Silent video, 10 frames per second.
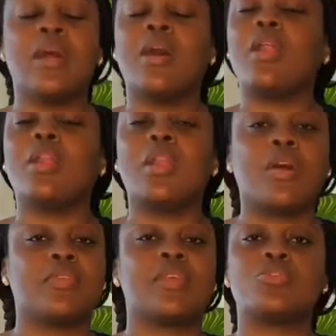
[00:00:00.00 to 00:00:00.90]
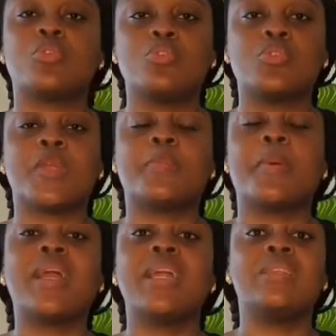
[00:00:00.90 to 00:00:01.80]
A lot of things to lose weight.
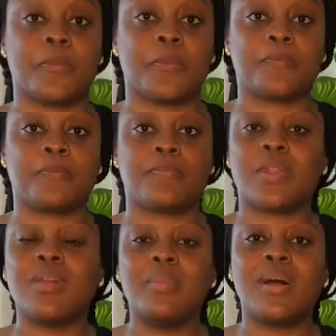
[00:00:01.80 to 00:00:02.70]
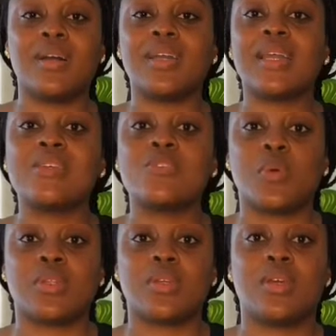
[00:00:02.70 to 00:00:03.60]
But guess what?